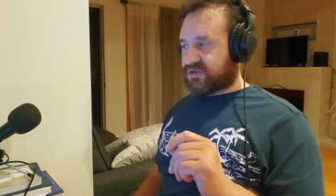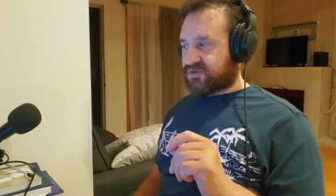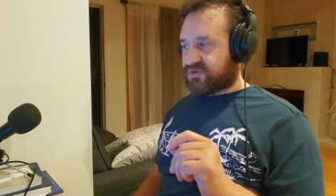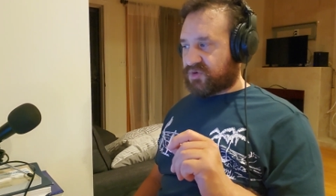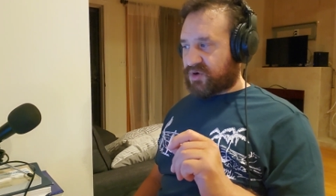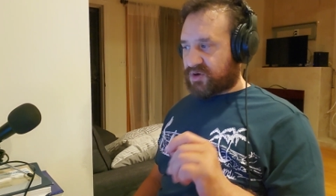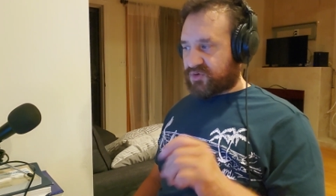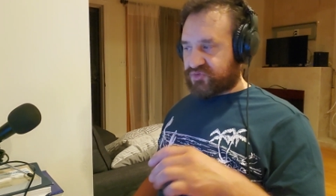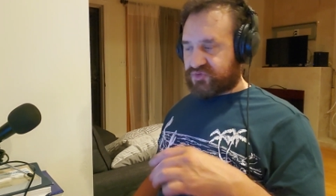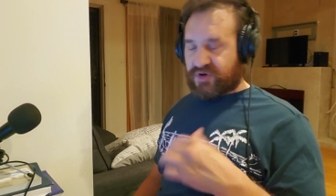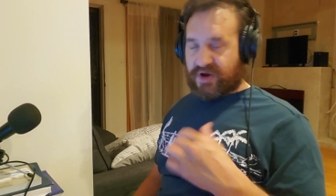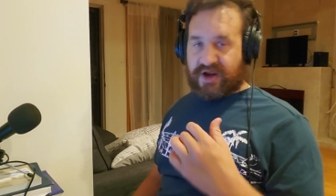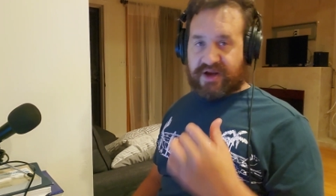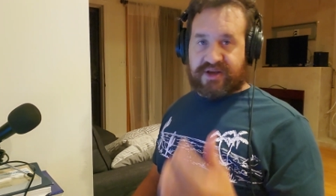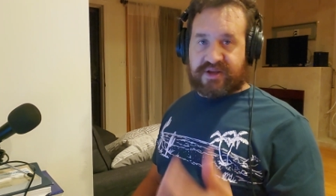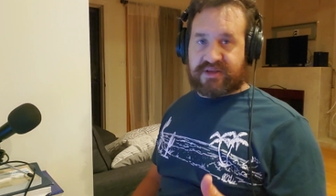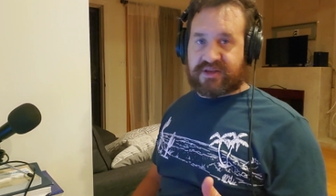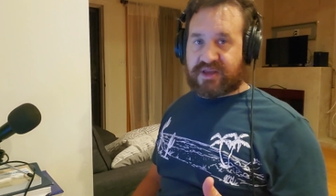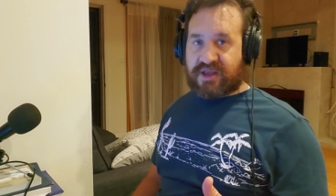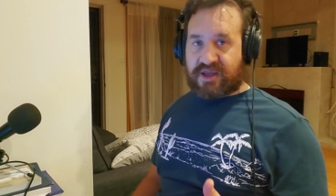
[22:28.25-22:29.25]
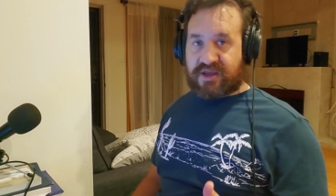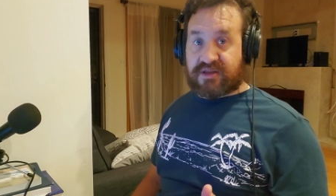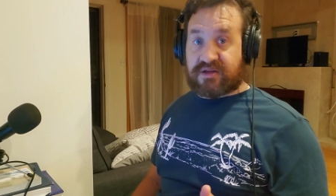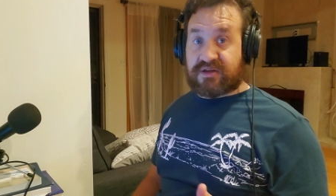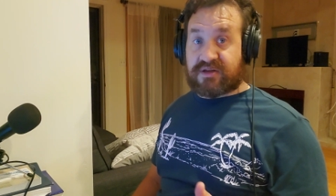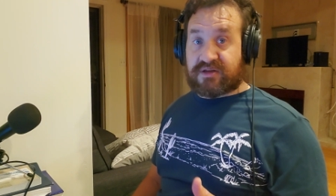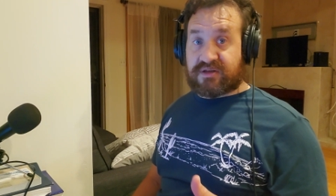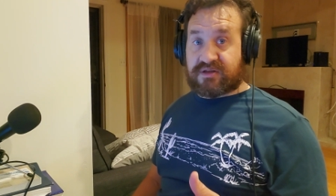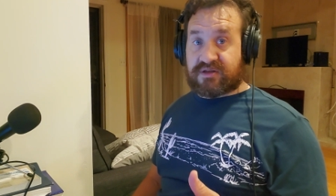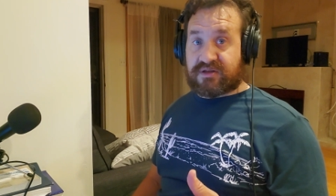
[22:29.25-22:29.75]
ground dragon
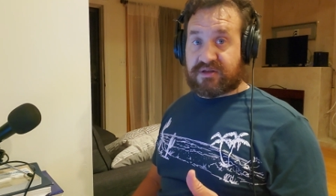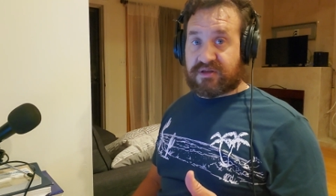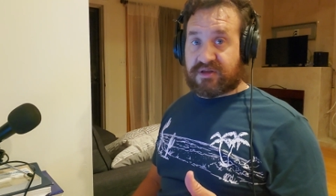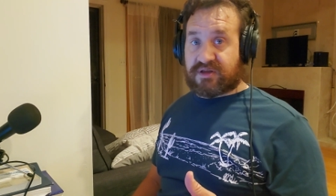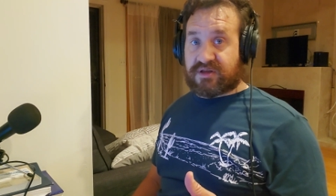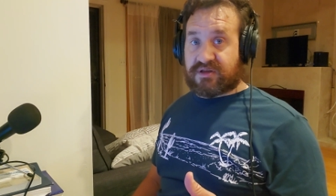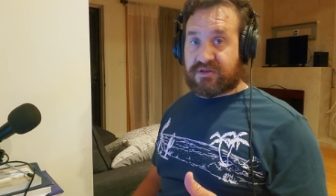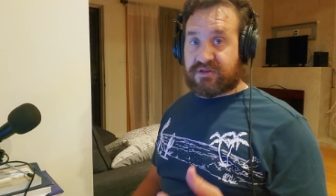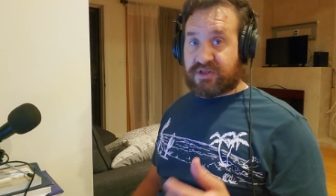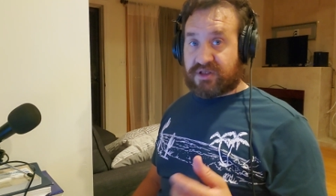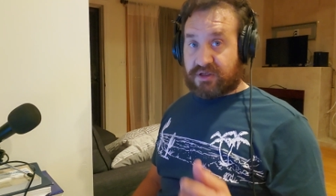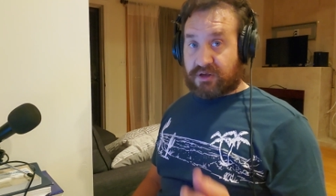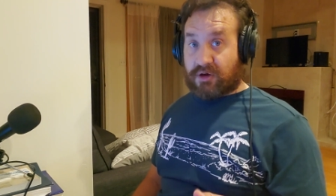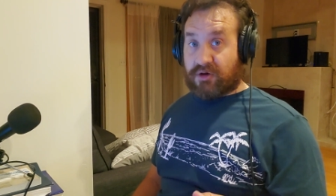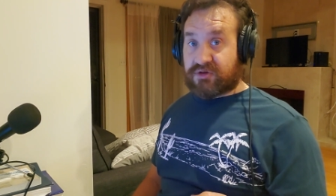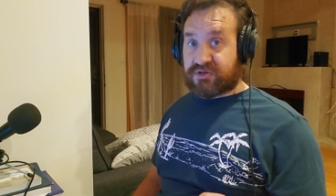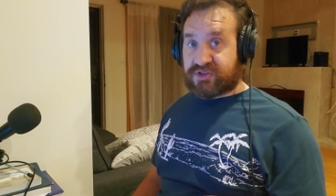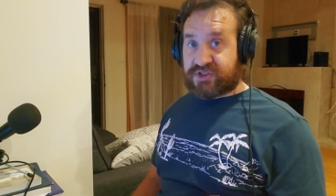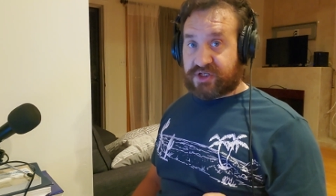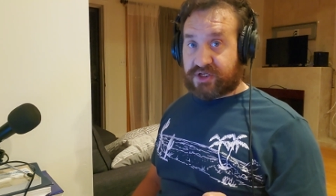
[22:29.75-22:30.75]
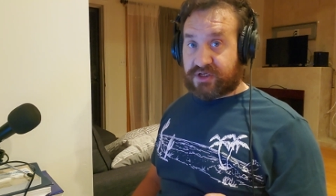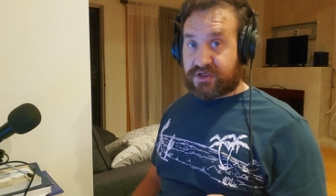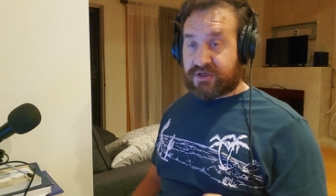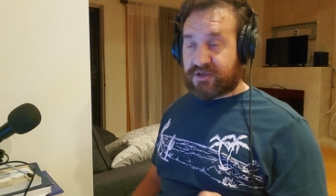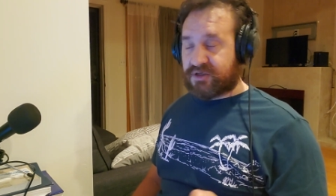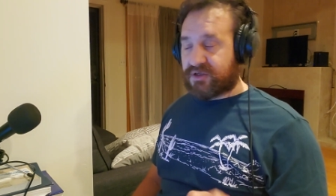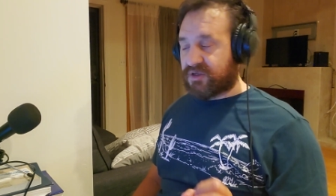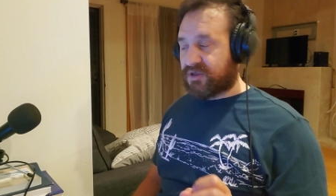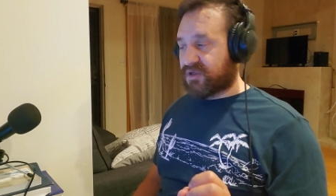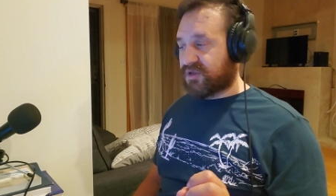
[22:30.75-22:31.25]
cannon, the Dong Jing,
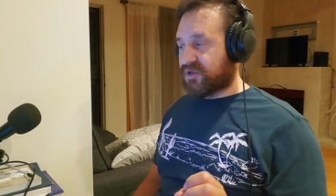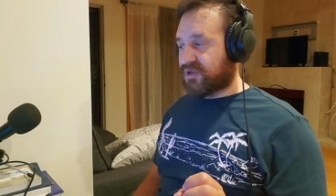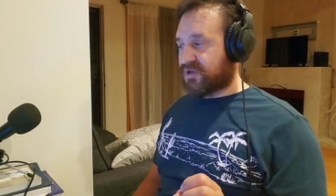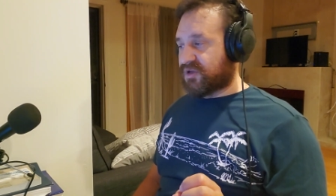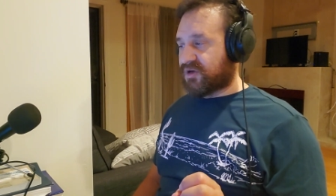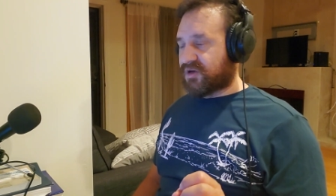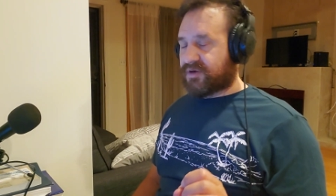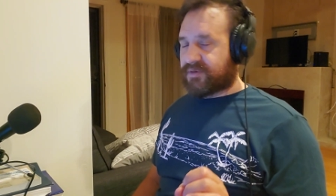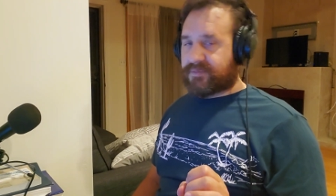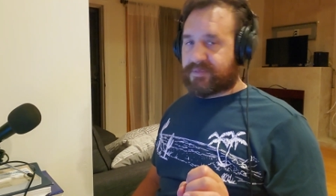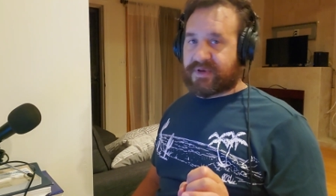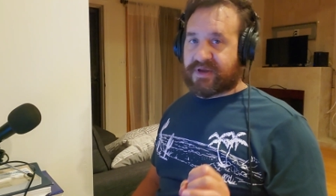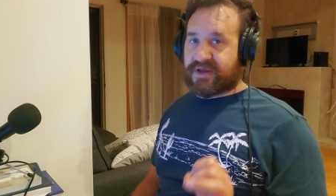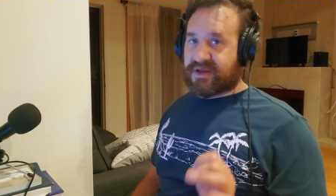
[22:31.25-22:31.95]
and